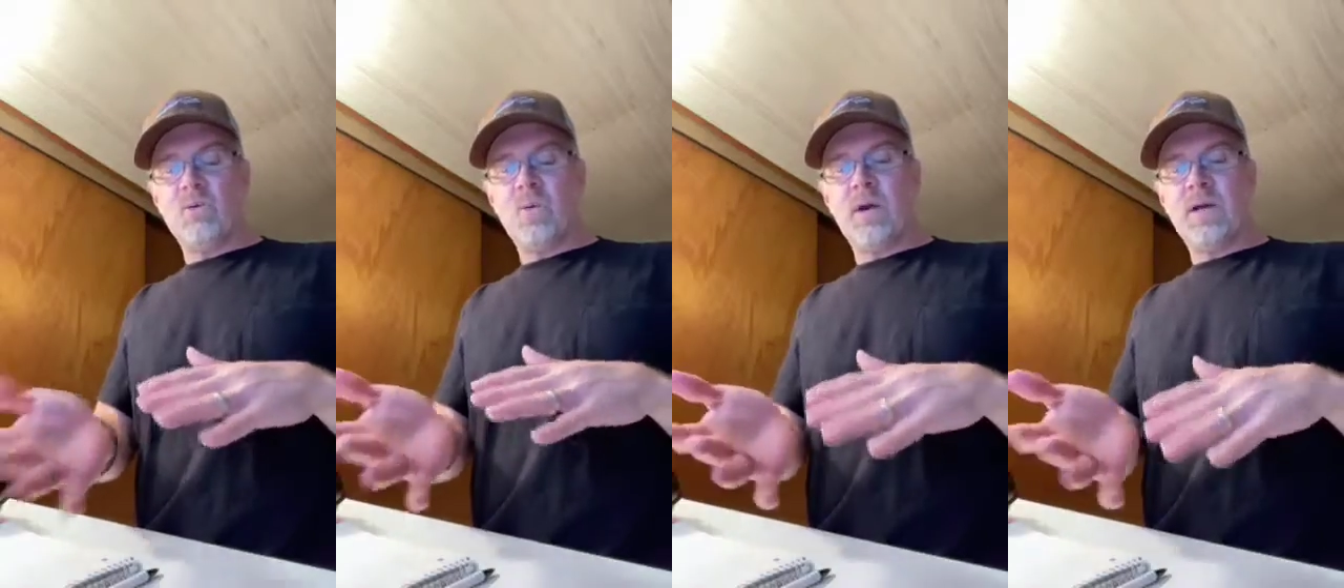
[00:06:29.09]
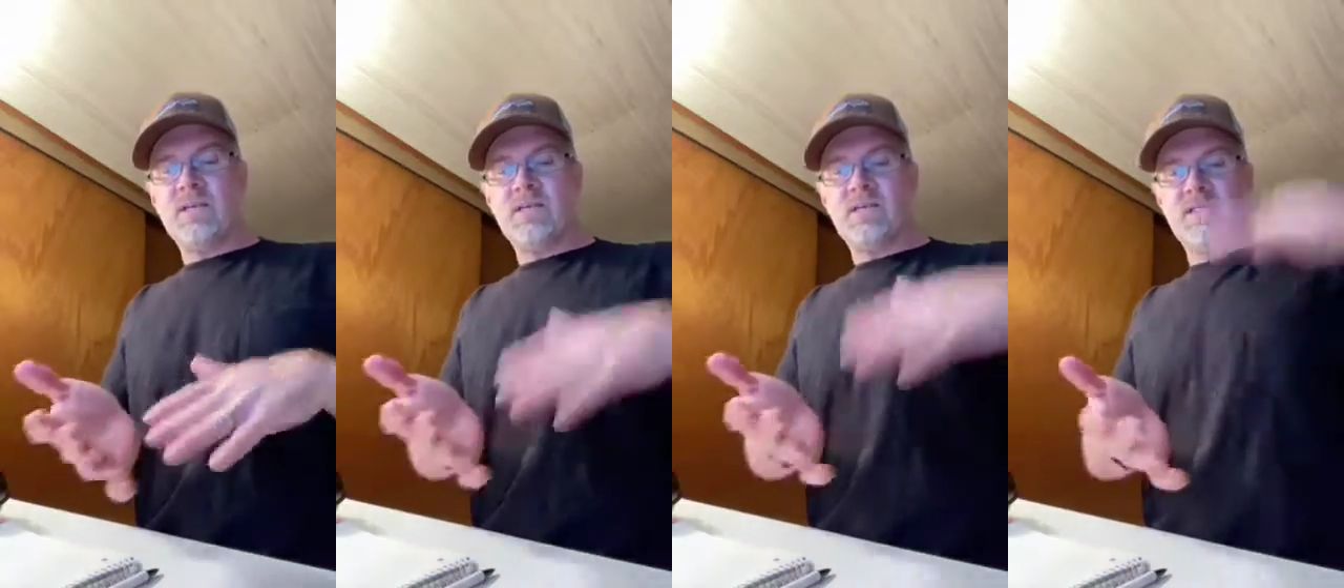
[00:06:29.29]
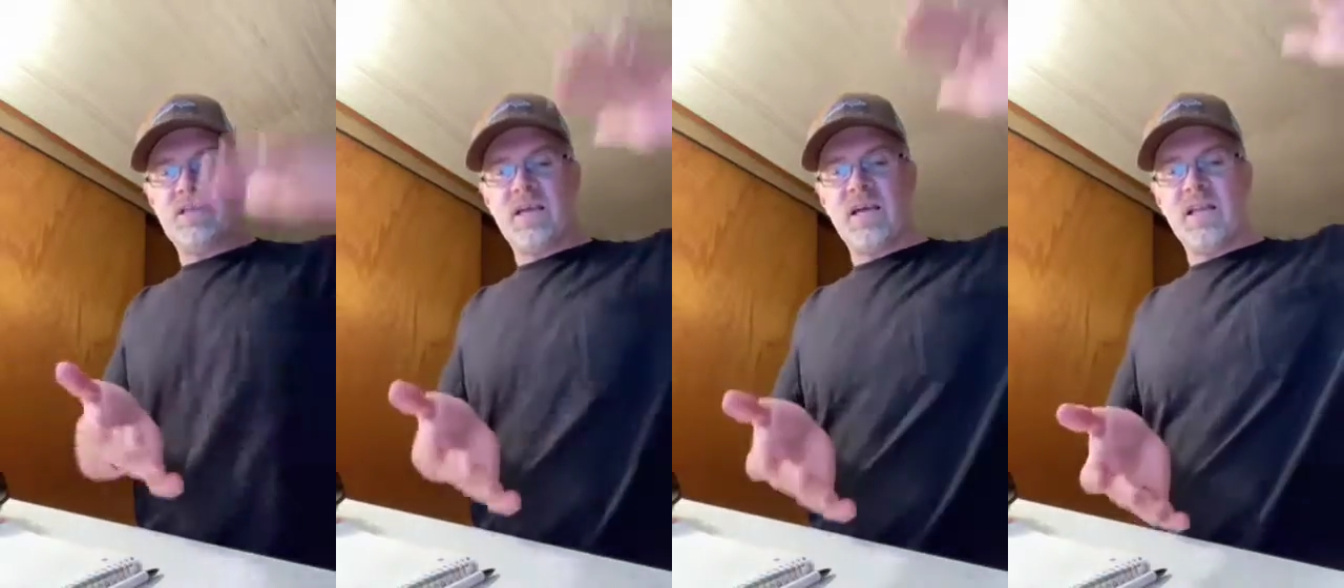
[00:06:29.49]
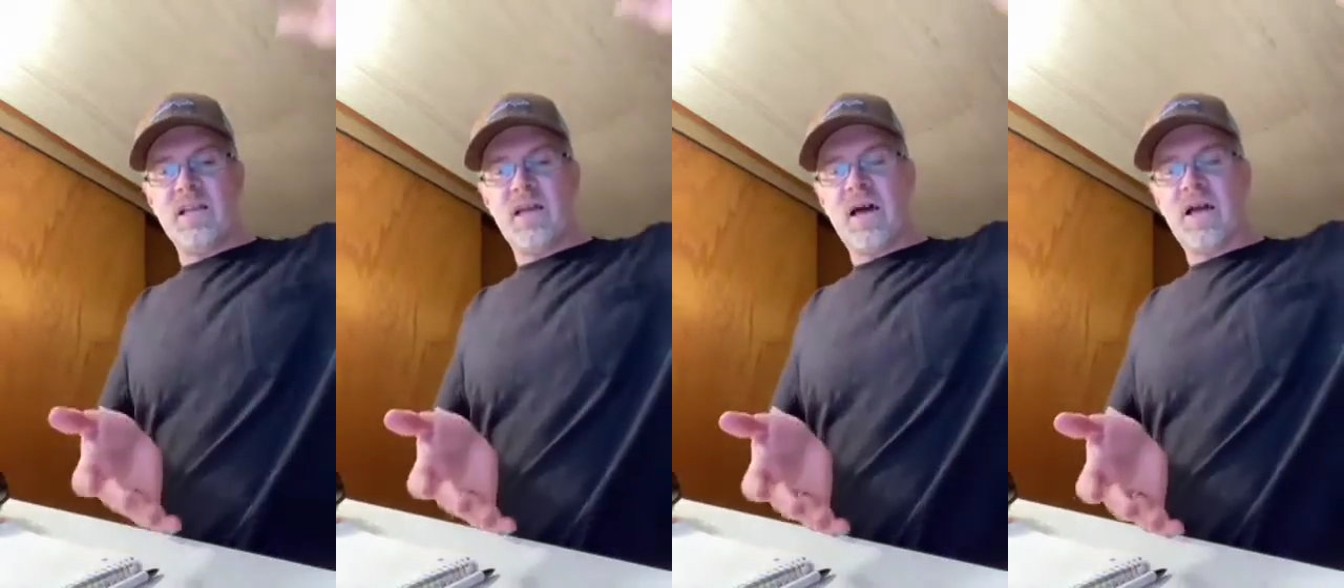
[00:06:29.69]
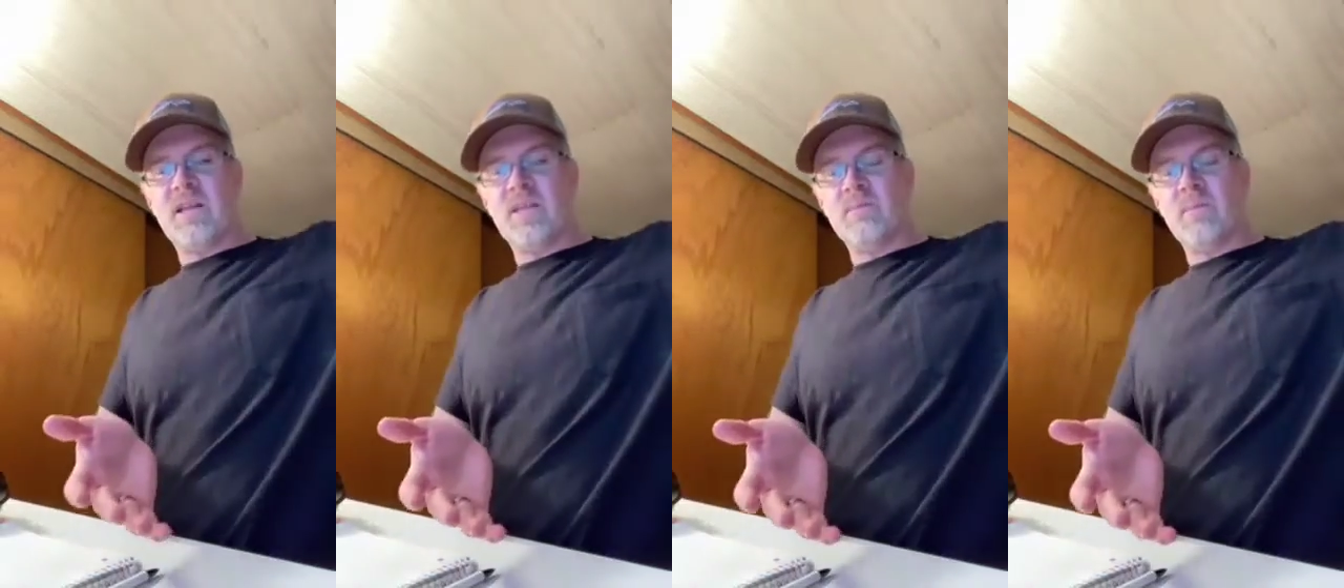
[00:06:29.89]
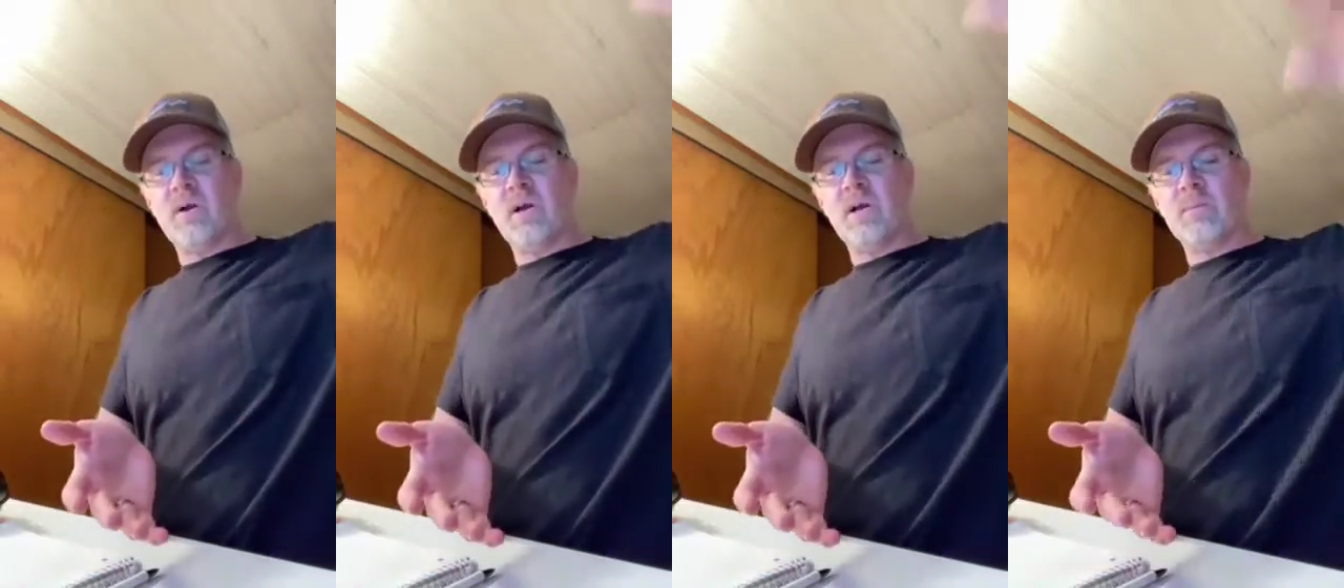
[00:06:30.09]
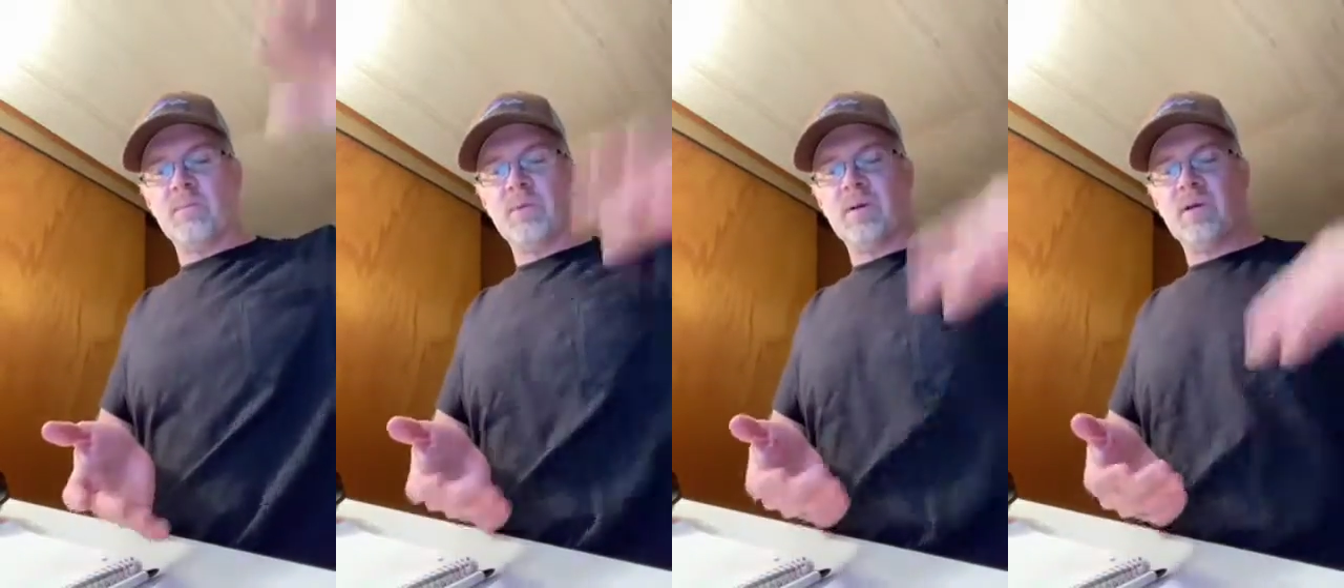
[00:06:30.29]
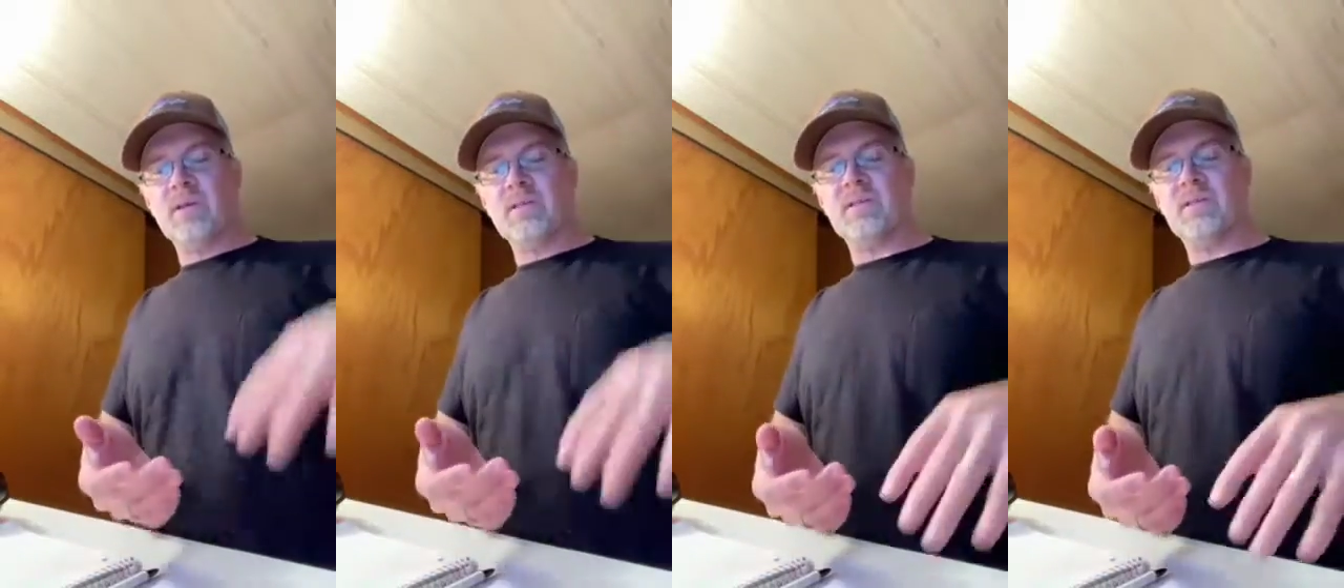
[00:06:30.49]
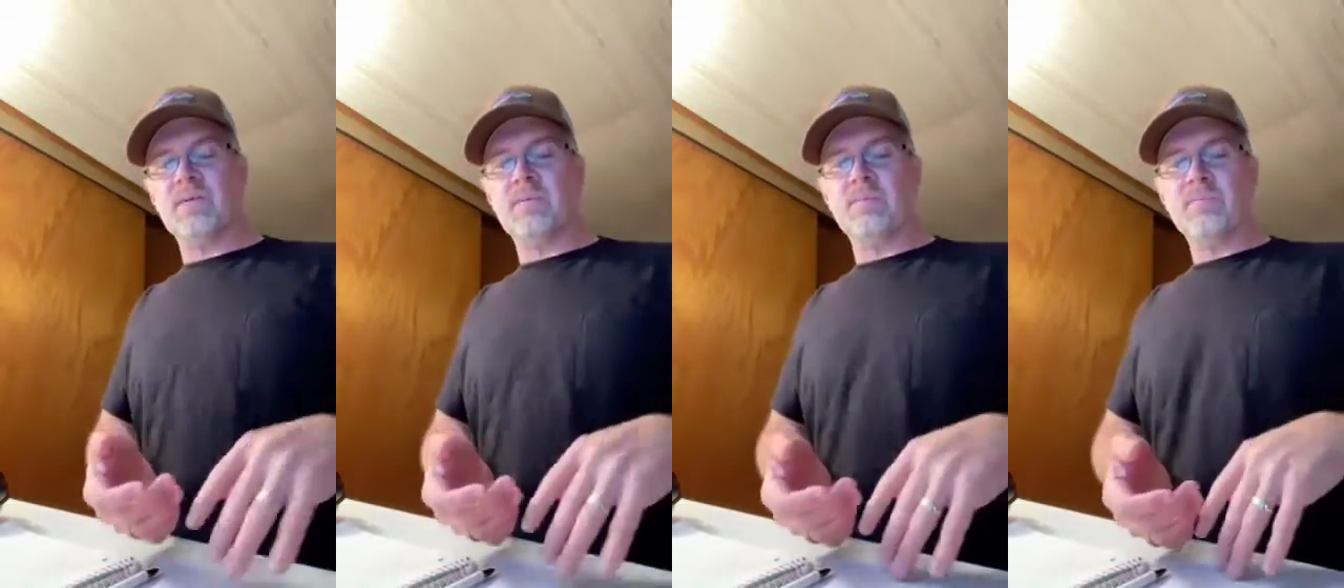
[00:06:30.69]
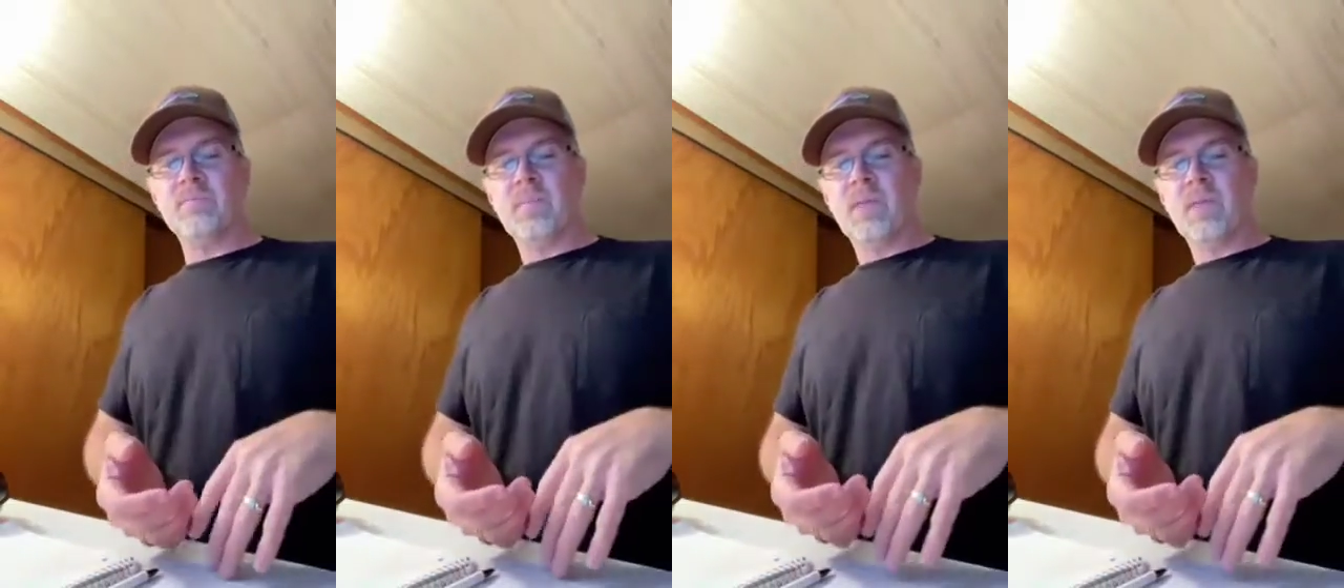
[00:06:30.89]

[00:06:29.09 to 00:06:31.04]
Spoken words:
way to scale out of the marketplace,